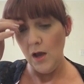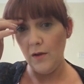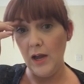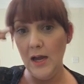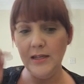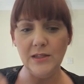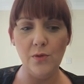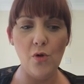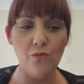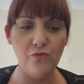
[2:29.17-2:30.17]
Okay,
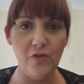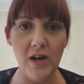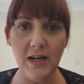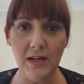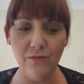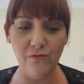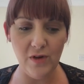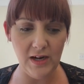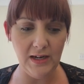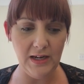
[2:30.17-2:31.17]
so really,
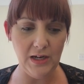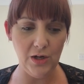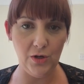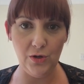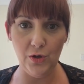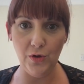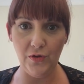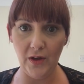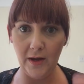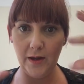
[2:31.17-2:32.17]
really
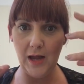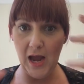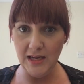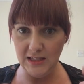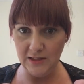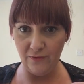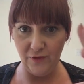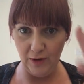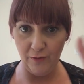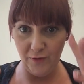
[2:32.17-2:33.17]
good case
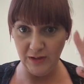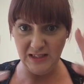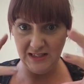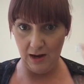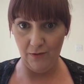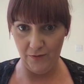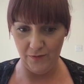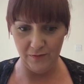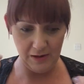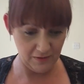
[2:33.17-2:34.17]
full of stuff.
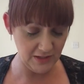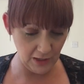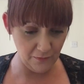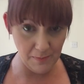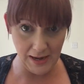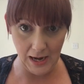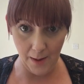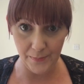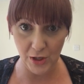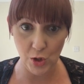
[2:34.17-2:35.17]
Sort of
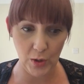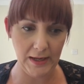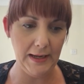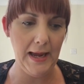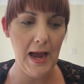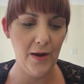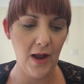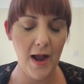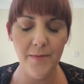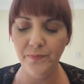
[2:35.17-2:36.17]
makeup that you're going to get,
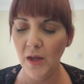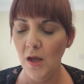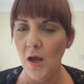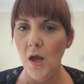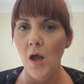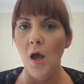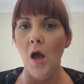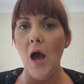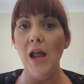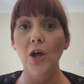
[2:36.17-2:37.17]
okay?
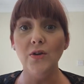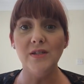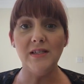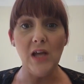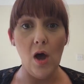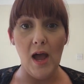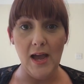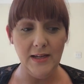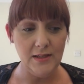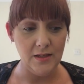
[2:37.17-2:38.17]

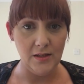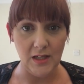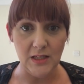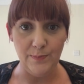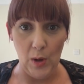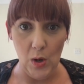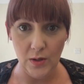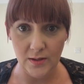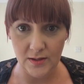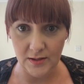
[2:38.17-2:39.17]
Alongside this
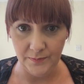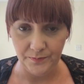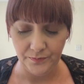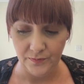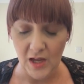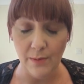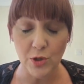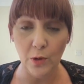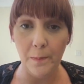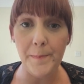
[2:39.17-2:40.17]
box
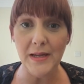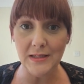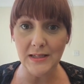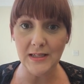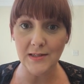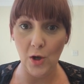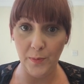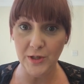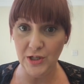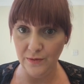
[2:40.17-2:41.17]
comes your business
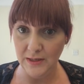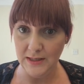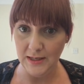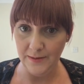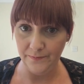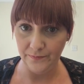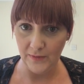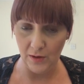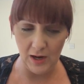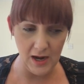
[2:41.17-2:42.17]
opportunity,
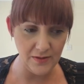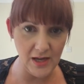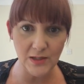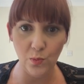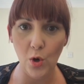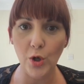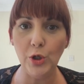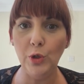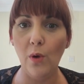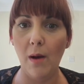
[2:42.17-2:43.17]
okay? That's what
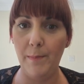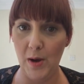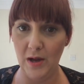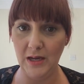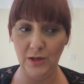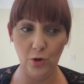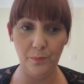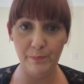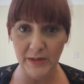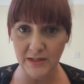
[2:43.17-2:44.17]
you are buying, your
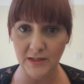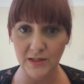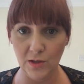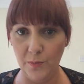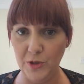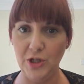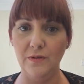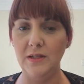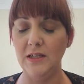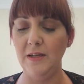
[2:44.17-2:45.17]
business
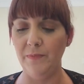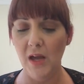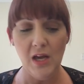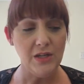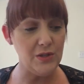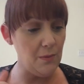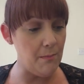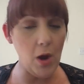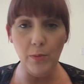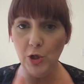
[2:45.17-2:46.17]
opportunity. So the
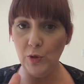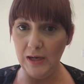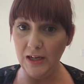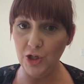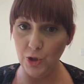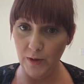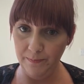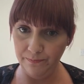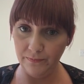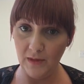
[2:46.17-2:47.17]
moment you click
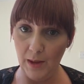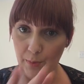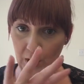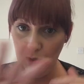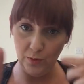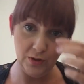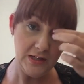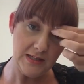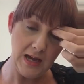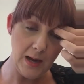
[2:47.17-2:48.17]
join and put in all your
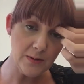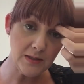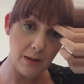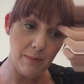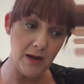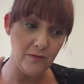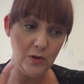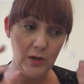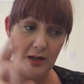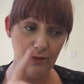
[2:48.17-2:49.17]
details and pay for
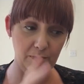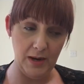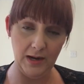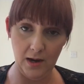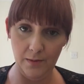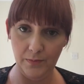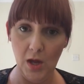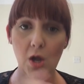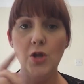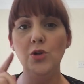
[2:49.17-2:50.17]
your kit of makeup,
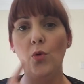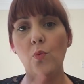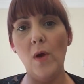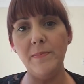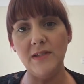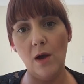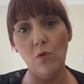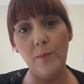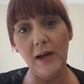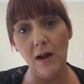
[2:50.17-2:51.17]
your website
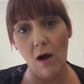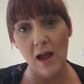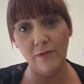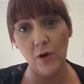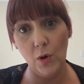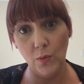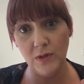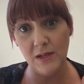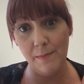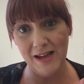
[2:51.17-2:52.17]
will be live
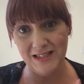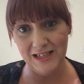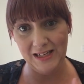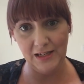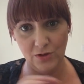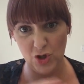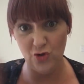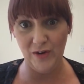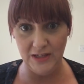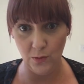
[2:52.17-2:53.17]
automatically
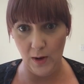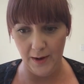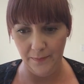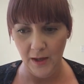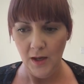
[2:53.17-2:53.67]
straight away.